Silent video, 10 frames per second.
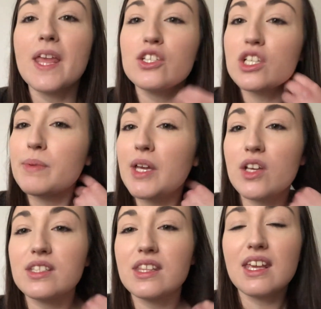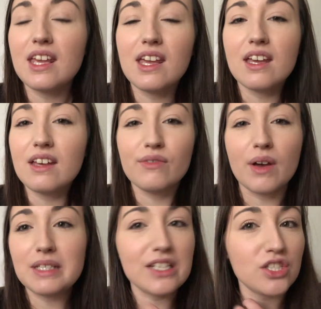Just because the
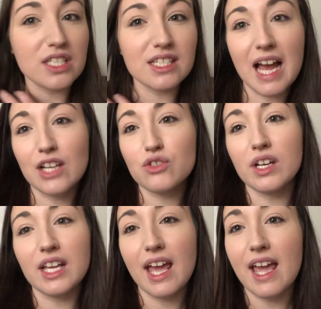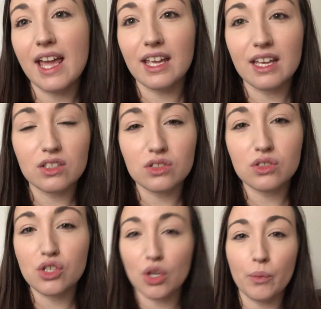foundation is naturally a
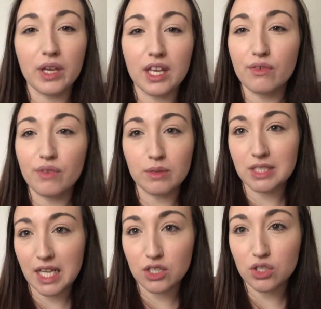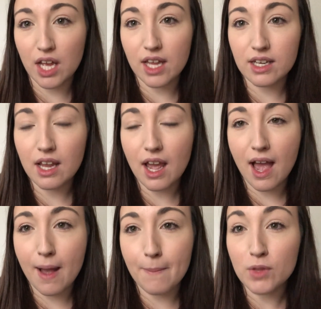dewy foundation,
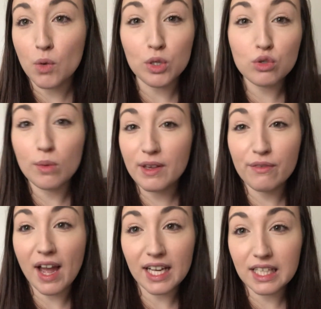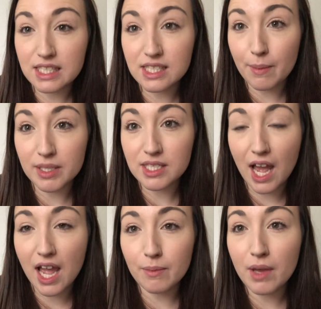which will be fine in the
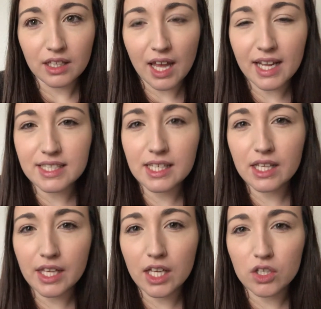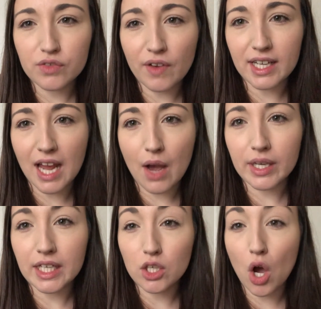summertime, and I still think it looks fine now, and
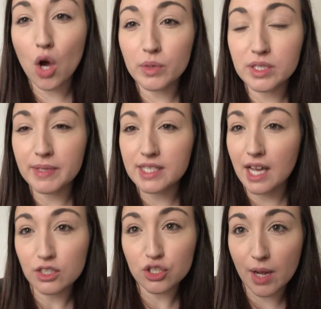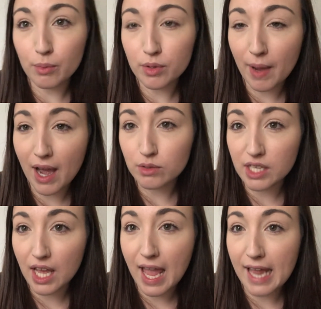it can always be touched up with
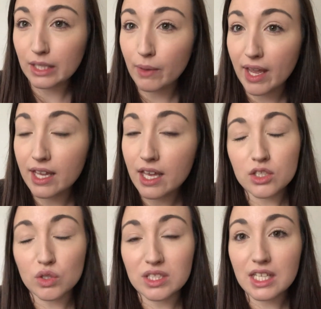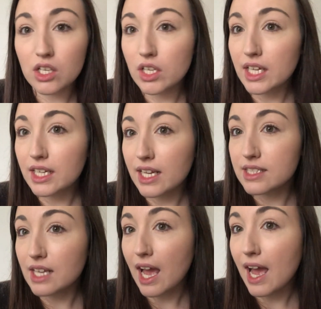powder anyway. So it's still looking
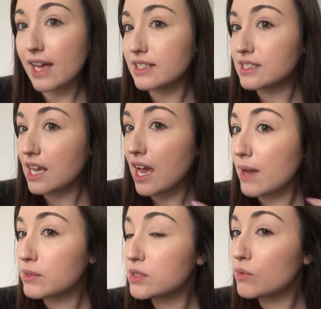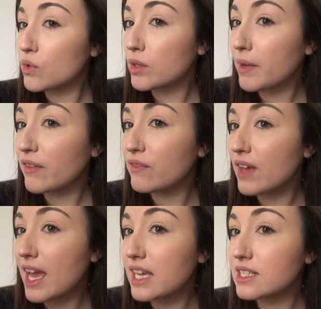nice and smooth on my
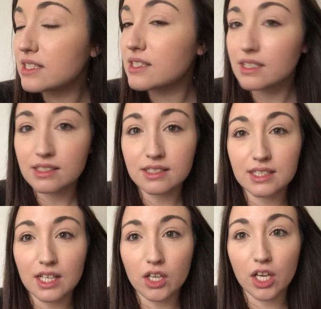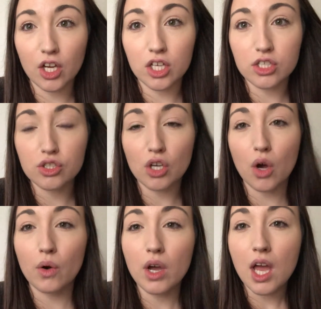face. Still looking good,
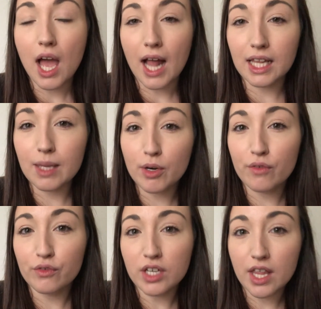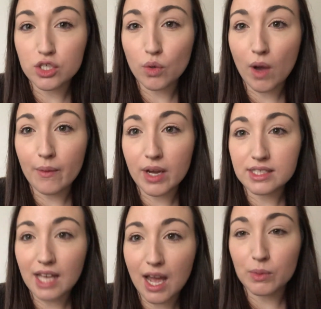so I'll keep it on for another 2 hours
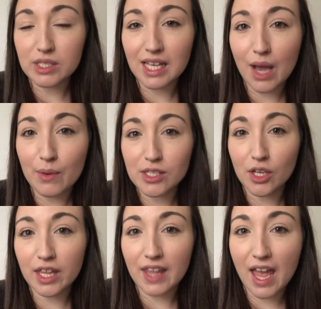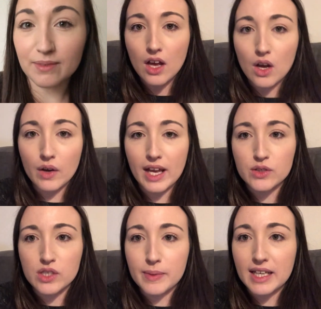and we'll see how it's looking then. Okay,
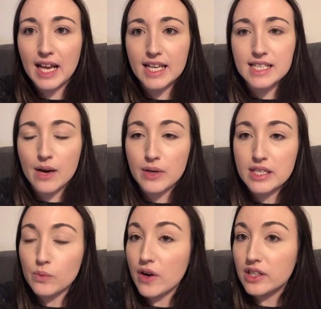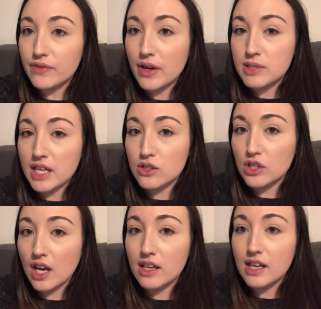so it's been 8 hours wearing the
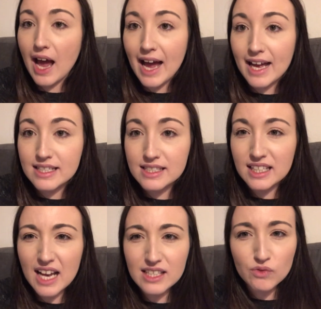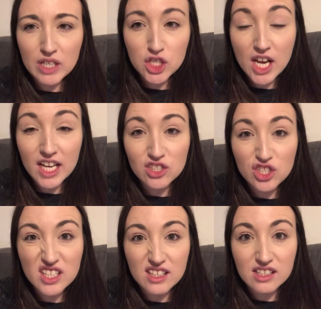foundation and it hasn't really
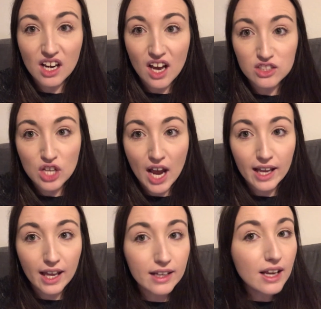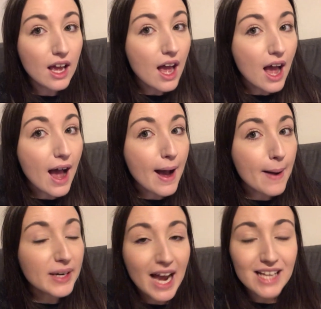changed since the last check-in.
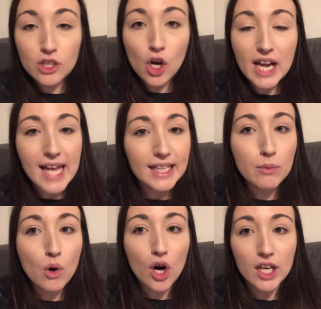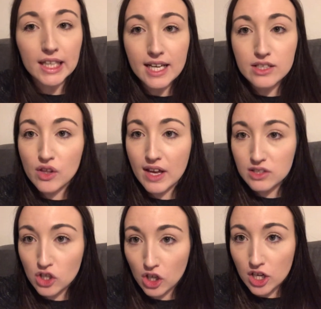It hasn't gone any more oilier, so that's
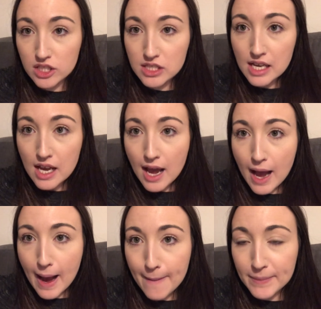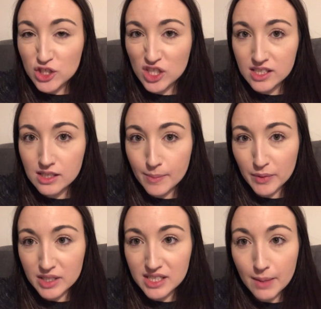good. It's just about
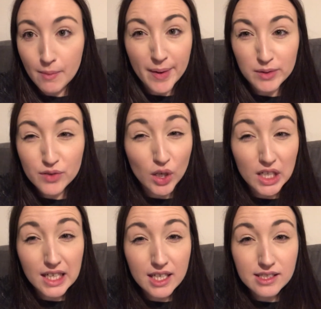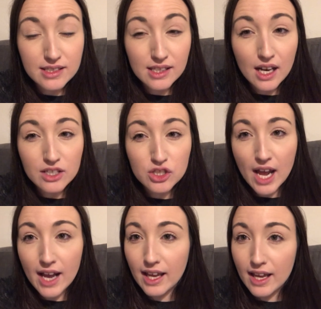the same amount of oiliness as the last
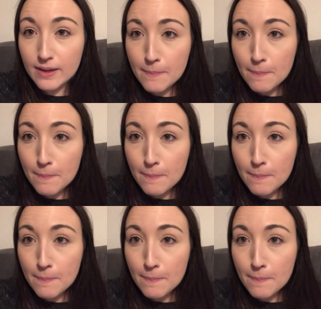check-in.